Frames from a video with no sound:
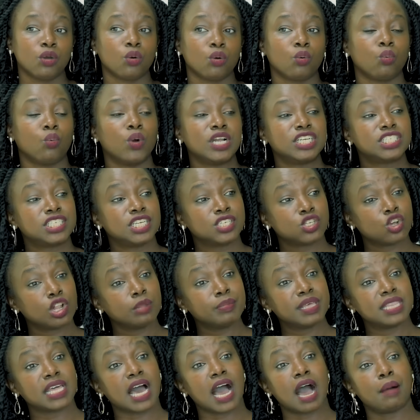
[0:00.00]
When she
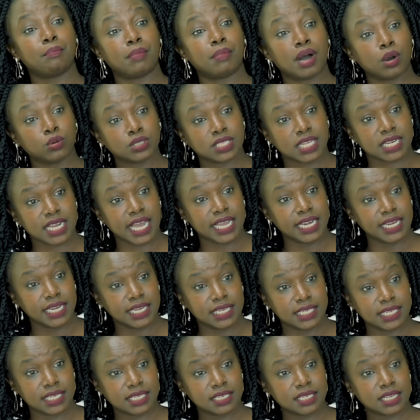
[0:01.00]
told me the amount that I
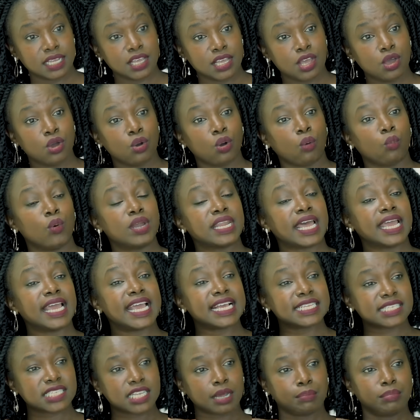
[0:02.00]
needed, when I
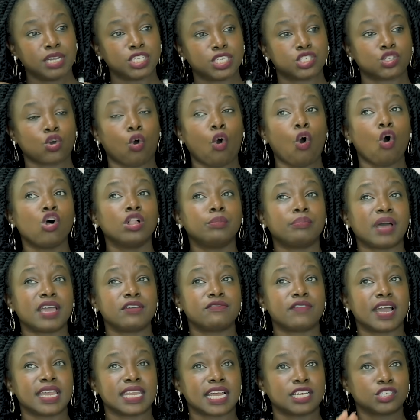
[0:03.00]
established all my
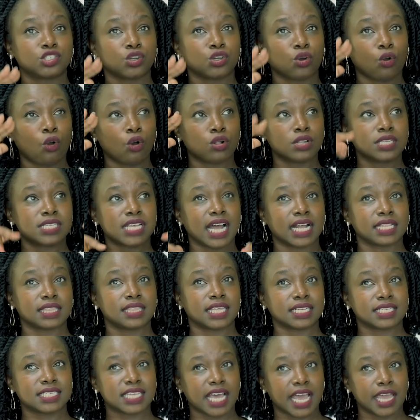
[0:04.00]
financial goals at
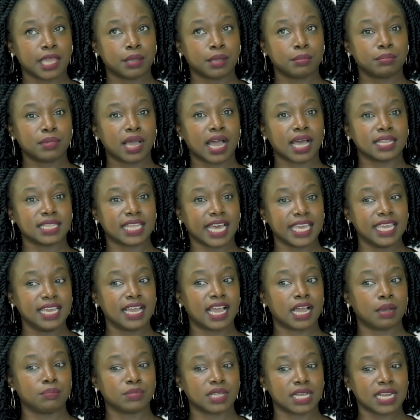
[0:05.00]
the time and the
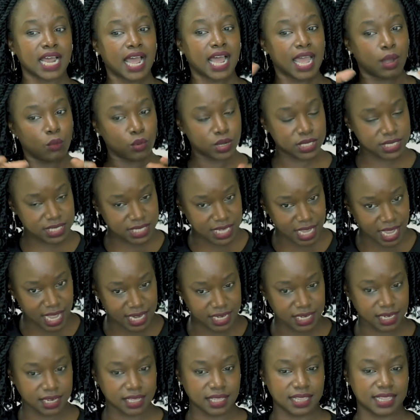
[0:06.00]
income that I was
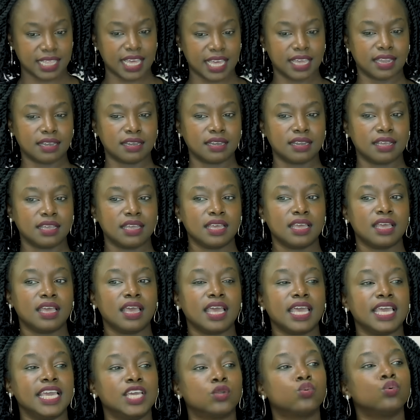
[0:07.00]
earning then,
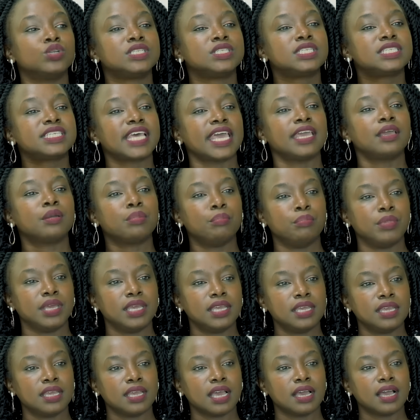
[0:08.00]
it would take
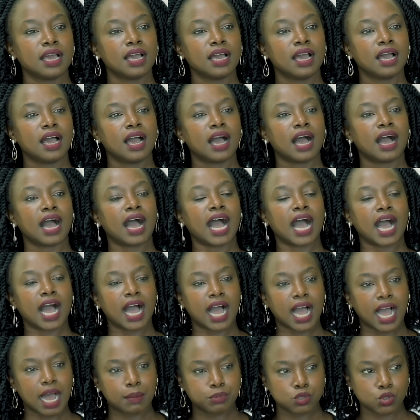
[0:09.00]
me
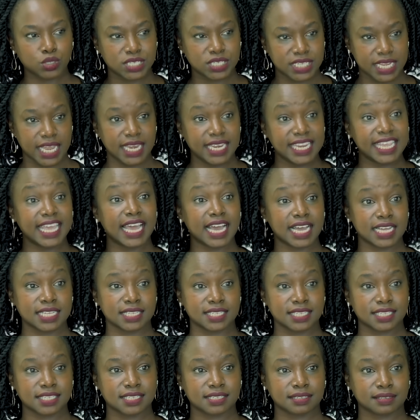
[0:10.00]
up to ten
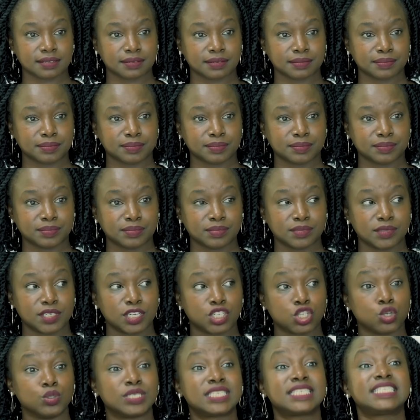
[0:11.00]
years to
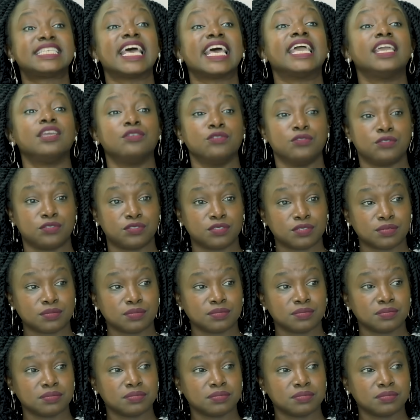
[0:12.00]
save. To save. Yeah.